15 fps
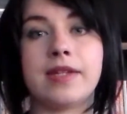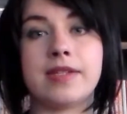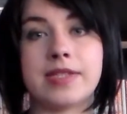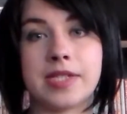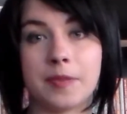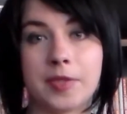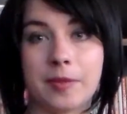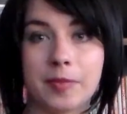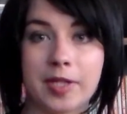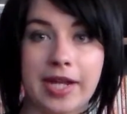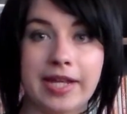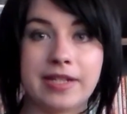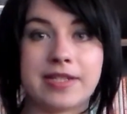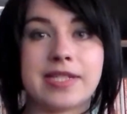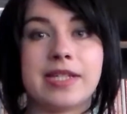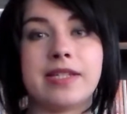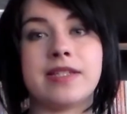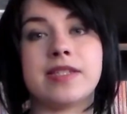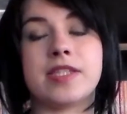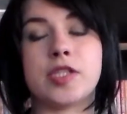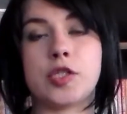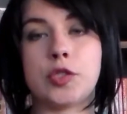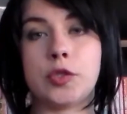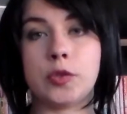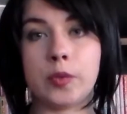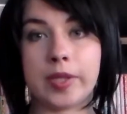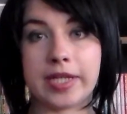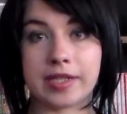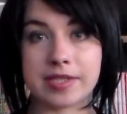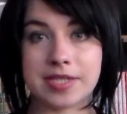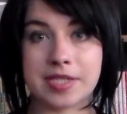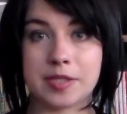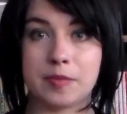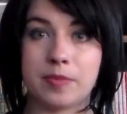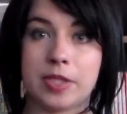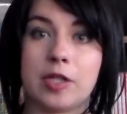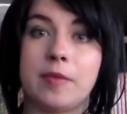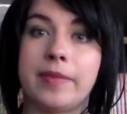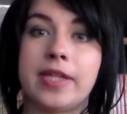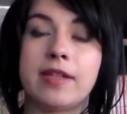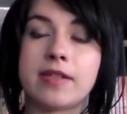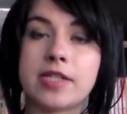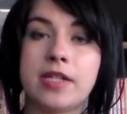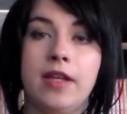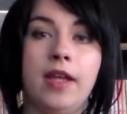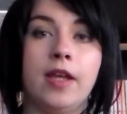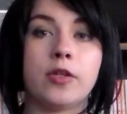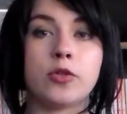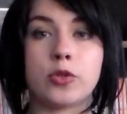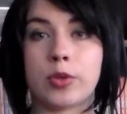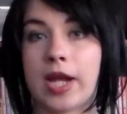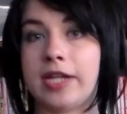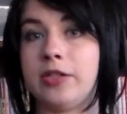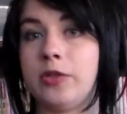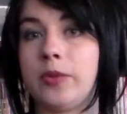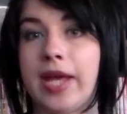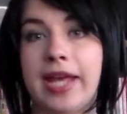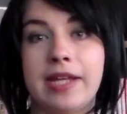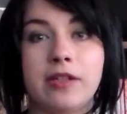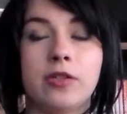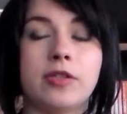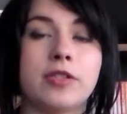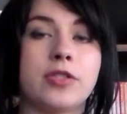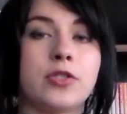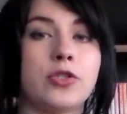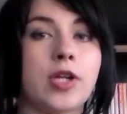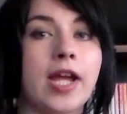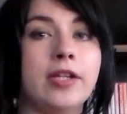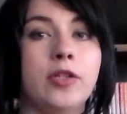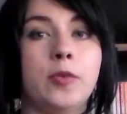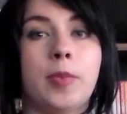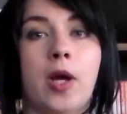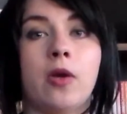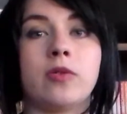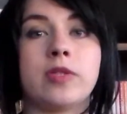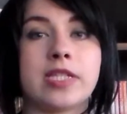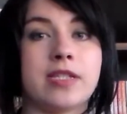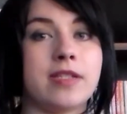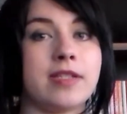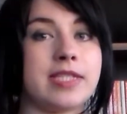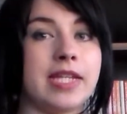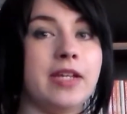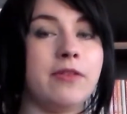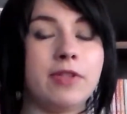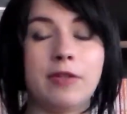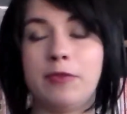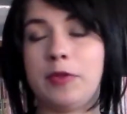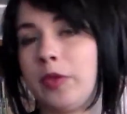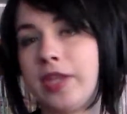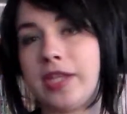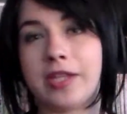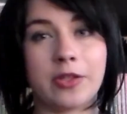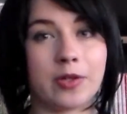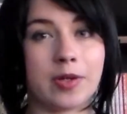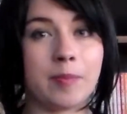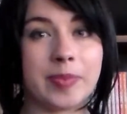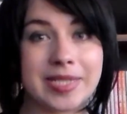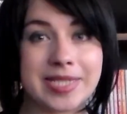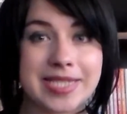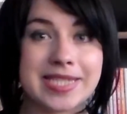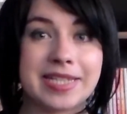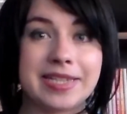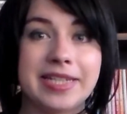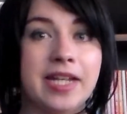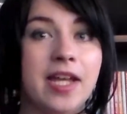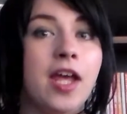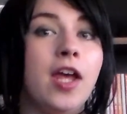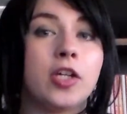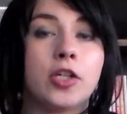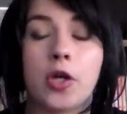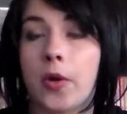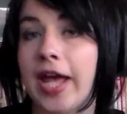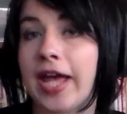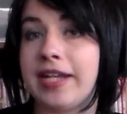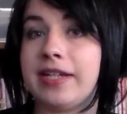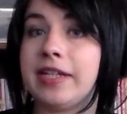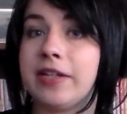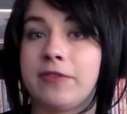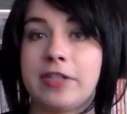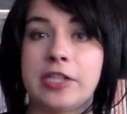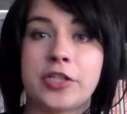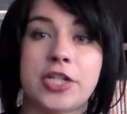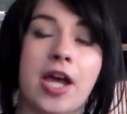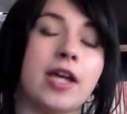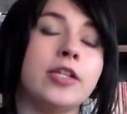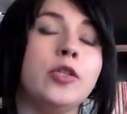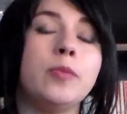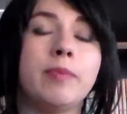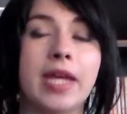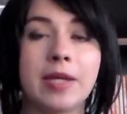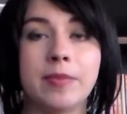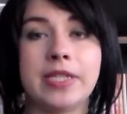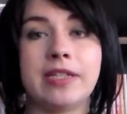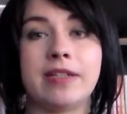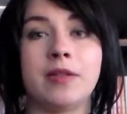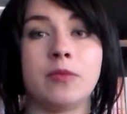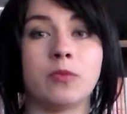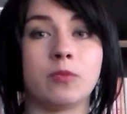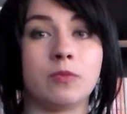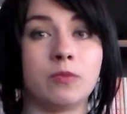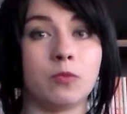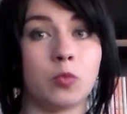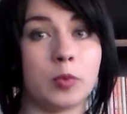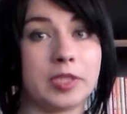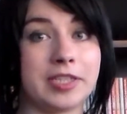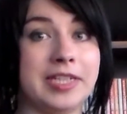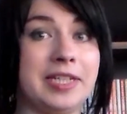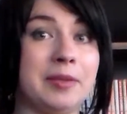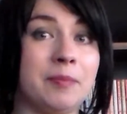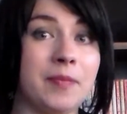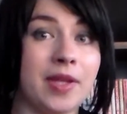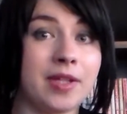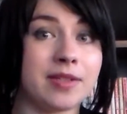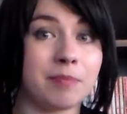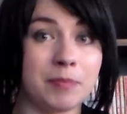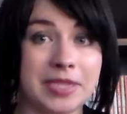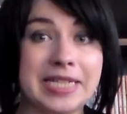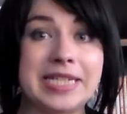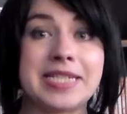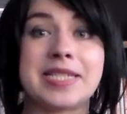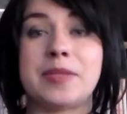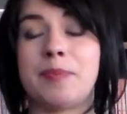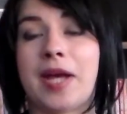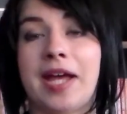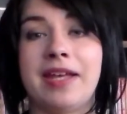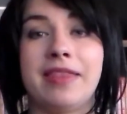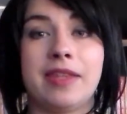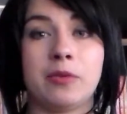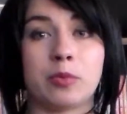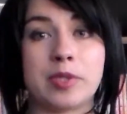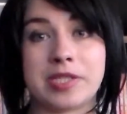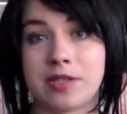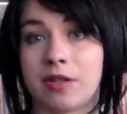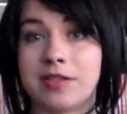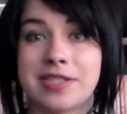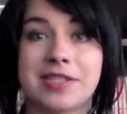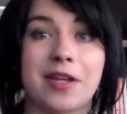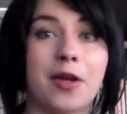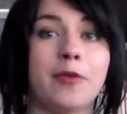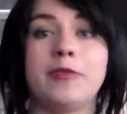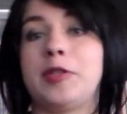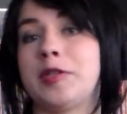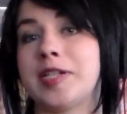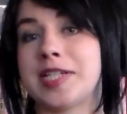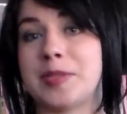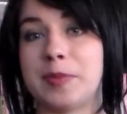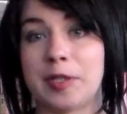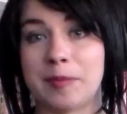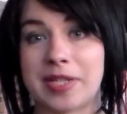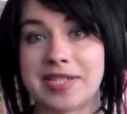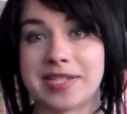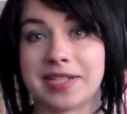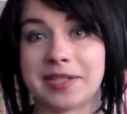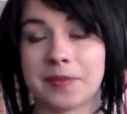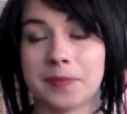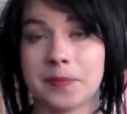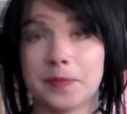Tip number 8 is to experiment. Try new angles, try new poses. Even if you think they're a bit silly, go ahead and give it a shot. You may be really pleased by the results of your experimenting.